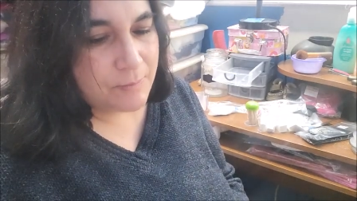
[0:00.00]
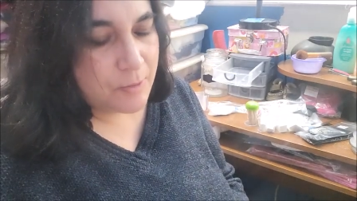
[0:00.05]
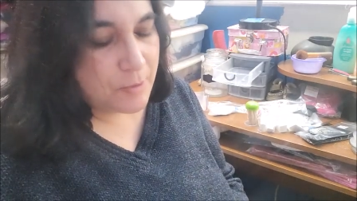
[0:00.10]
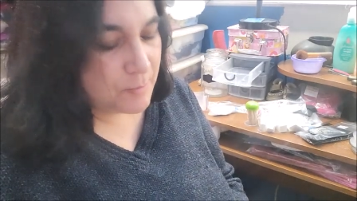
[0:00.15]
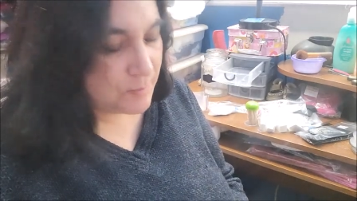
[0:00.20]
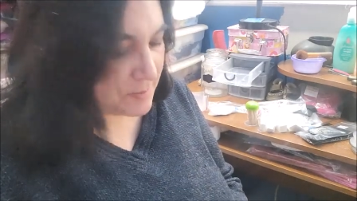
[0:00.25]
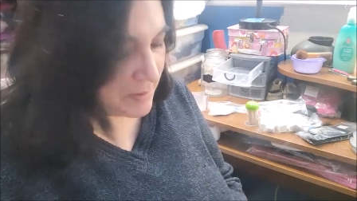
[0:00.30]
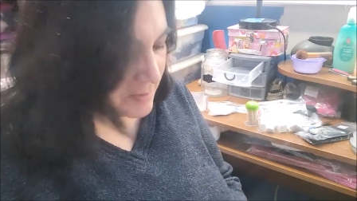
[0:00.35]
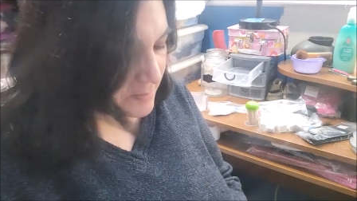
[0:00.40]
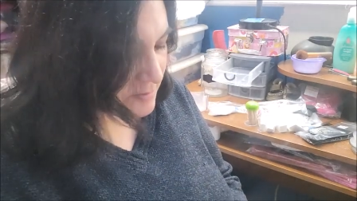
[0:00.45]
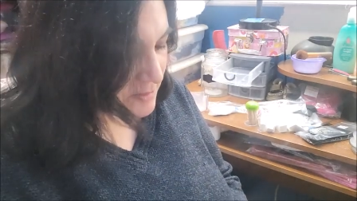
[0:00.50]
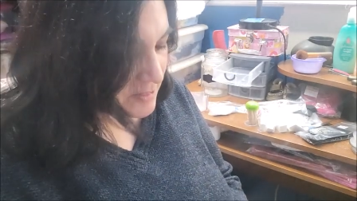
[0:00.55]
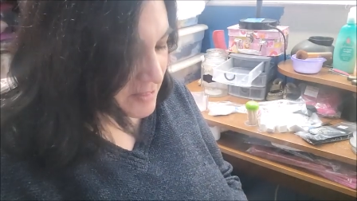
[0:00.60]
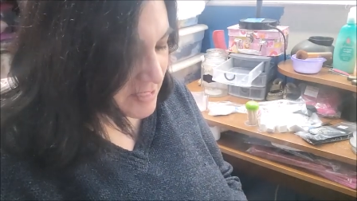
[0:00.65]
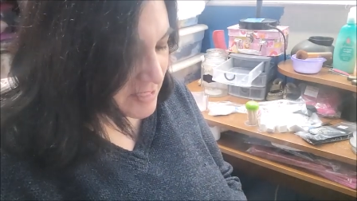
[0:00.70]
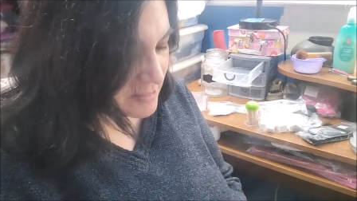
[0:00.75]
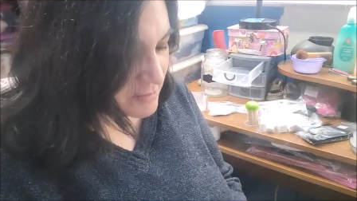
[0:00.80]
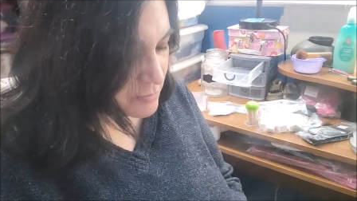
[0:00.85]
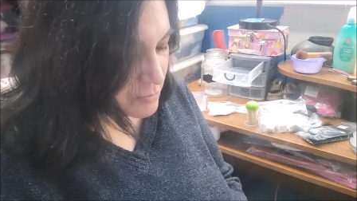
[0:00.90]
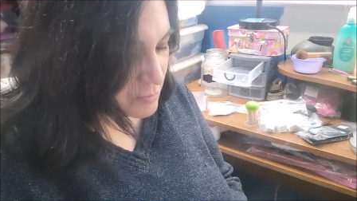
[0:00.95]
or maybe
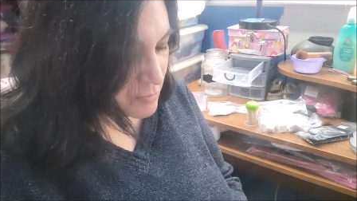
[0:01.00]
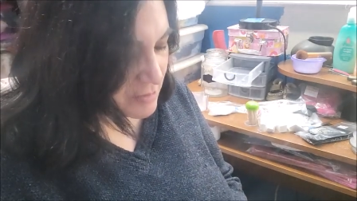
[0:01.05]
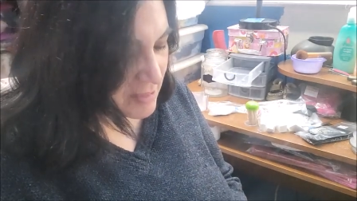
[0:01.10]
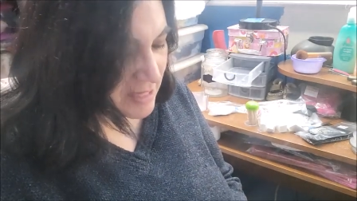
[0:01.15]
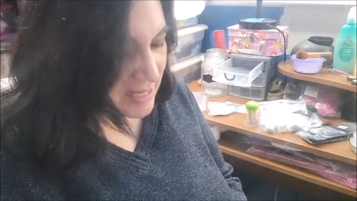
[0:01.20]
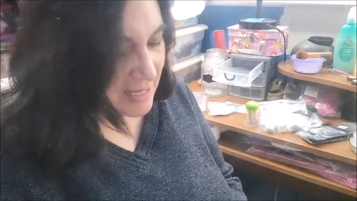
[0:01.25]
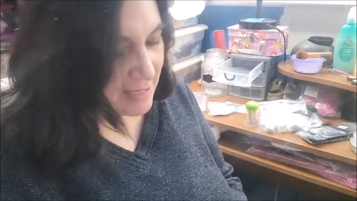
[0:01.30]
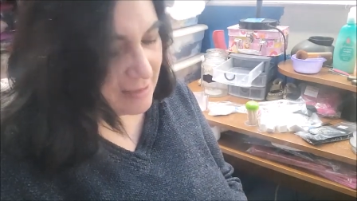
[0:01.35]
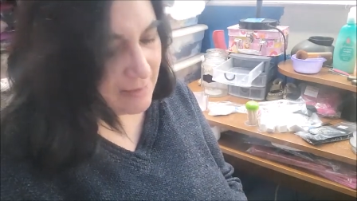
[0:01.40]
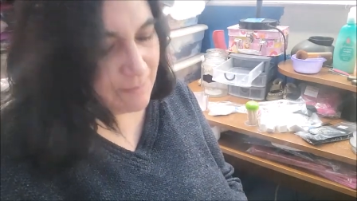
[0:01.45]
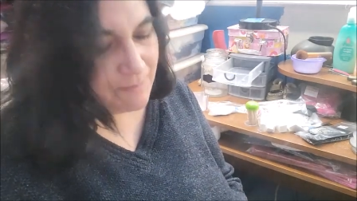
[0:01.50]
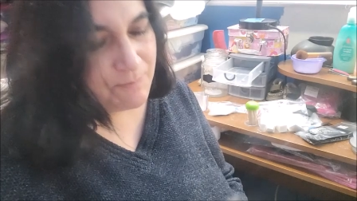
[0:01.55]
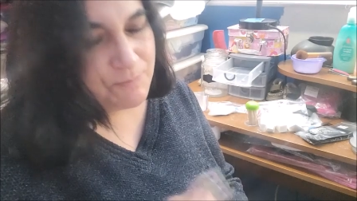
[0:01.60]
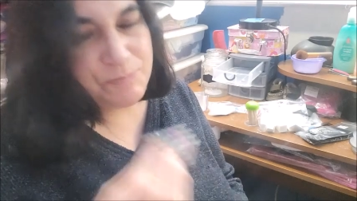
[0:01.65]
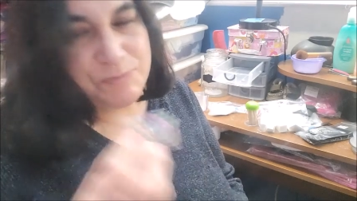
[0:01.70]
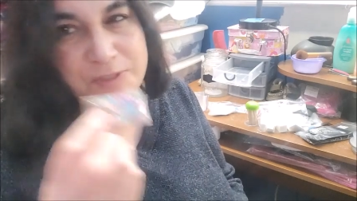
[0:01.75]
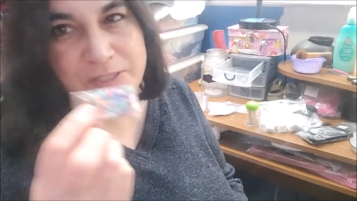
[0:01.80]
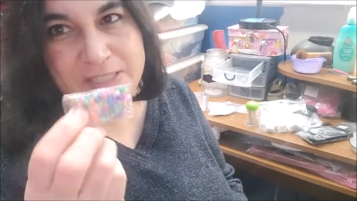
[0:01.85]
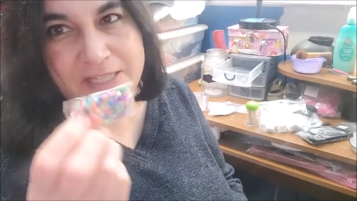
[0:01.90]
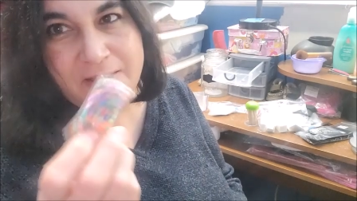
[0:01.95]
these are like
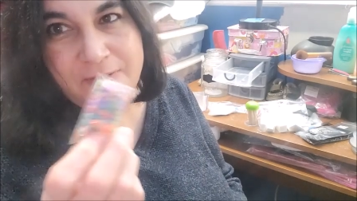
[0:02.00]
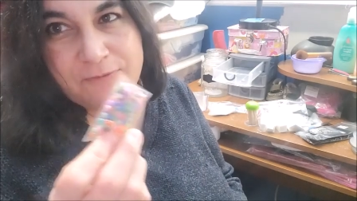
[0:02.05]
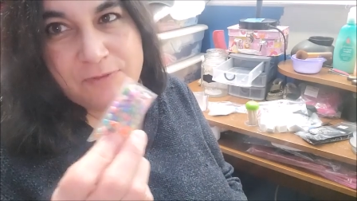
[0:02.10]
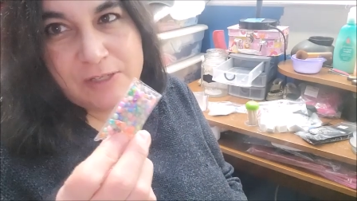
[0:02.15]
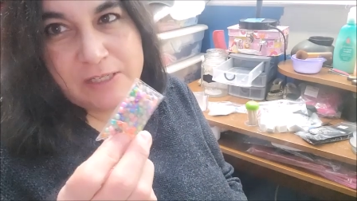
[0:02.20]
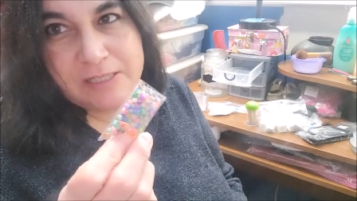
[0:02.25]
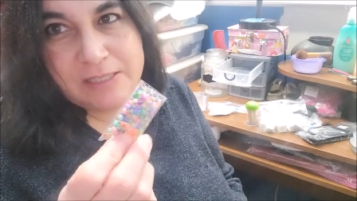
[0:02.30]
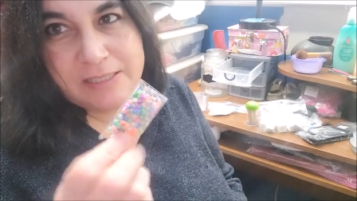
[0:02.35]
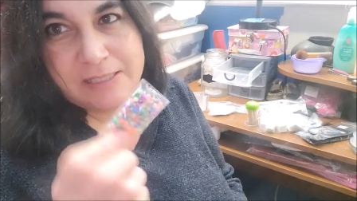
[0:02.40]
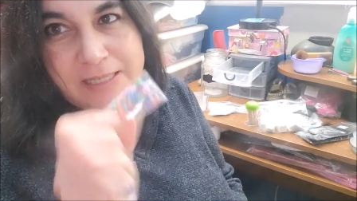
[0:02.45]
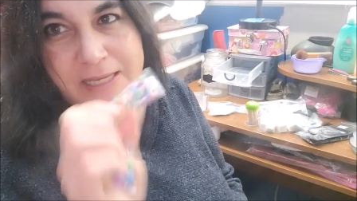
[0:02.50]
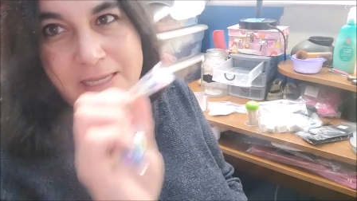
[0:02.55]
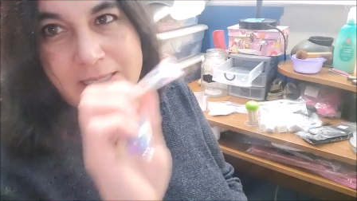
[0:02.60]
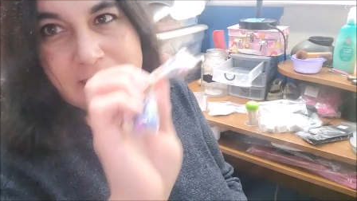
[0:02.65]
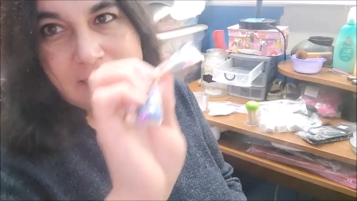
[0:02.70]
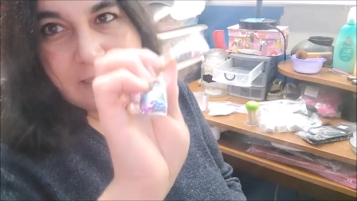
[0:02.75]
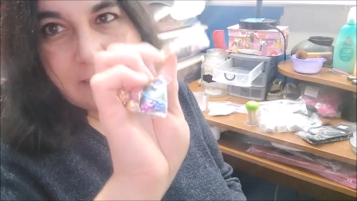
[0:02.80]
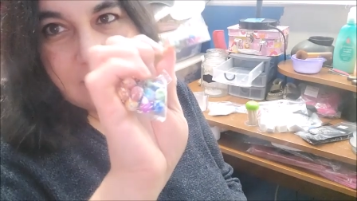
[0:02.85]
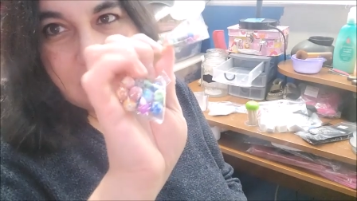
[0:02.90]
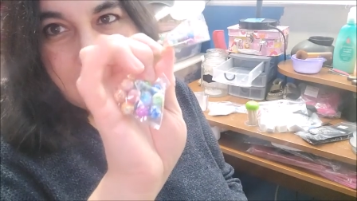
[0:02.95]
70
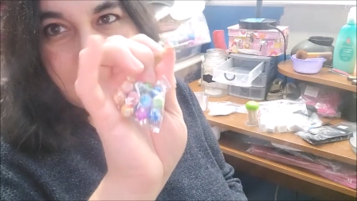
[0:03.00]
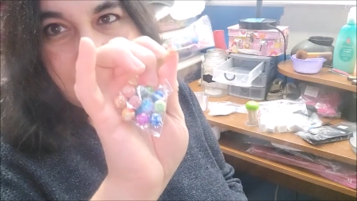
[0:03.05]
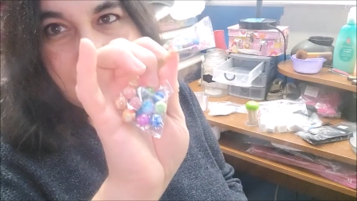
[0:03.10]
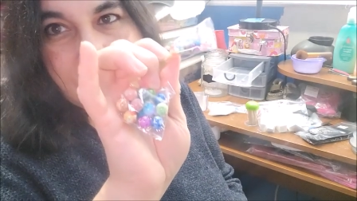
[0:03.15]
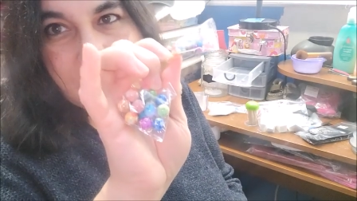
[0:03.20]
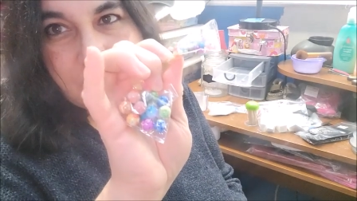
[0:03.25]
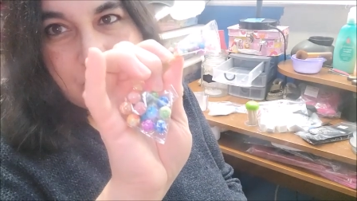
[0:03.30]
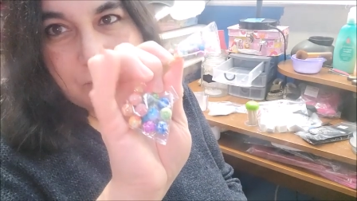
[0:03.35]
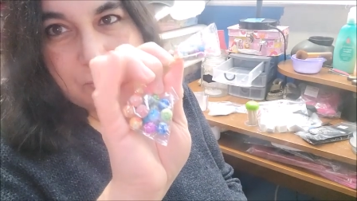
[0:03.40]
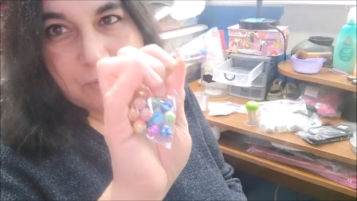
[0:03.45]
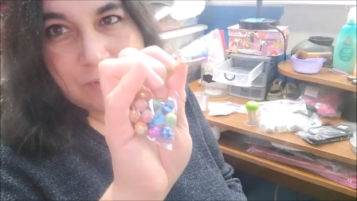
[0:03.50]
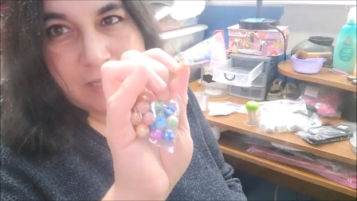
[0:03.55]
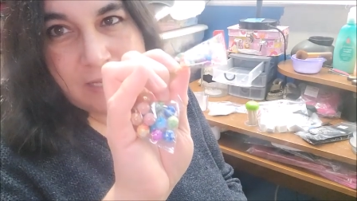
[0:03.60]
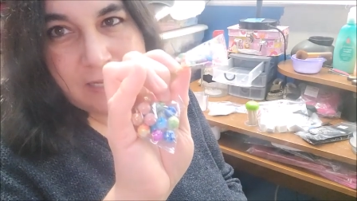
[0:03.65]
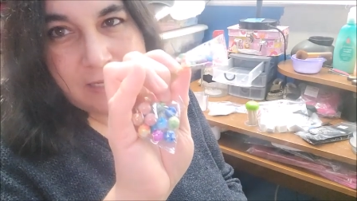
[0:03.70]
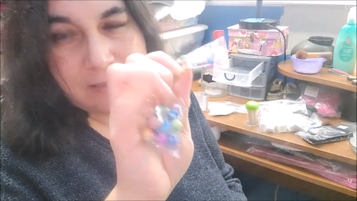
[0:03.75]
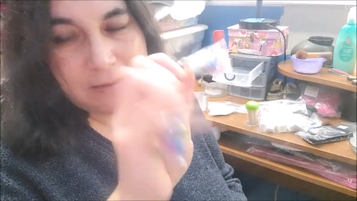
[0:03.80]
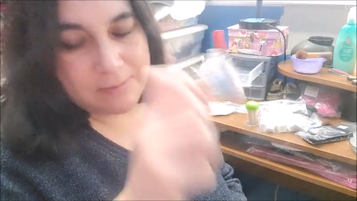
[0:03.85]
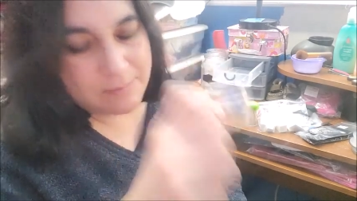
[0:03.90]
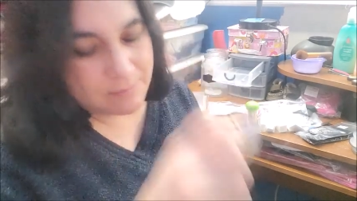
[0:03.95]
cents and these are like